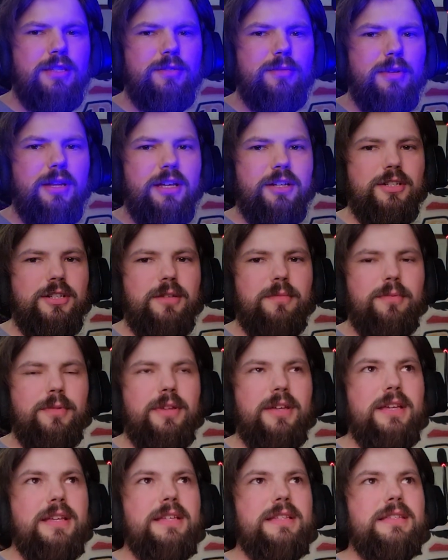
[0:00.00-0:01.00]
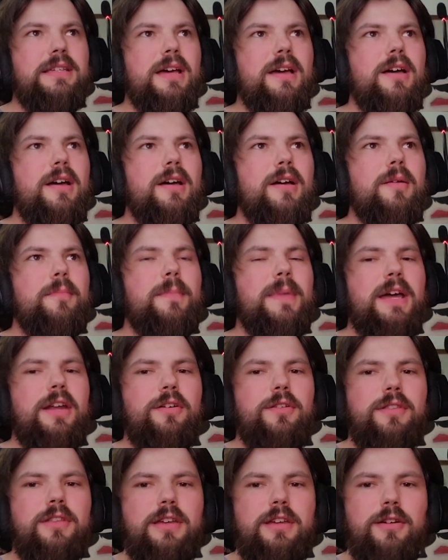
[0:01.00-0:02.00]
this one actually plays
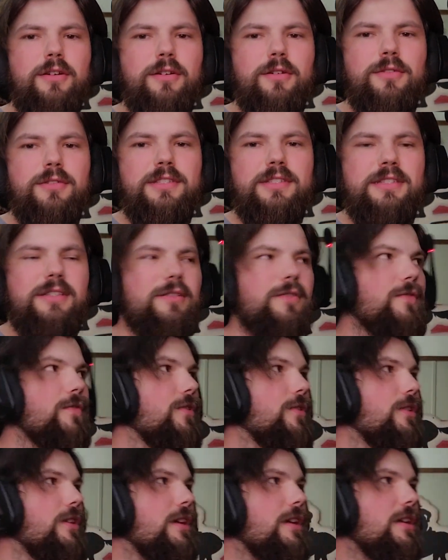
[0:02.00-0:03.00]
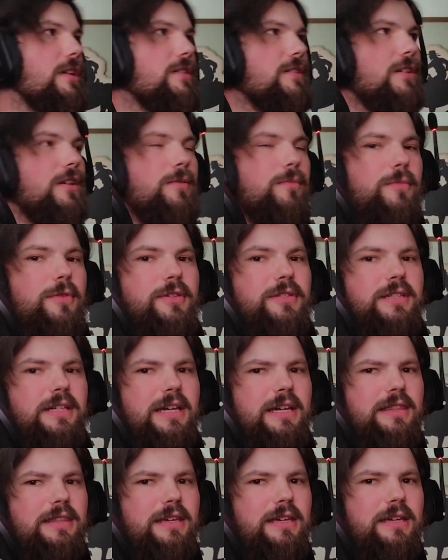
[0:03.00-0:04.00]
Battle of the Heroes for the music,
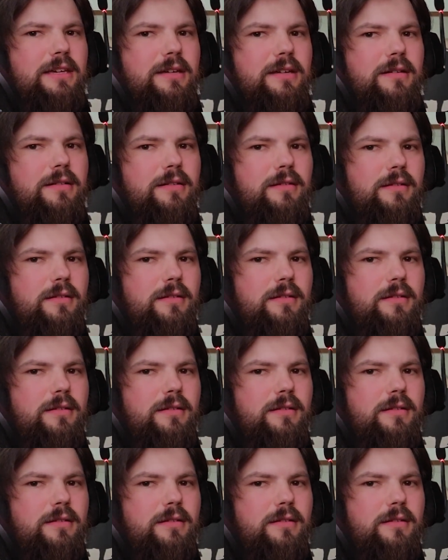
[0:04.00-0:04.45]
I think.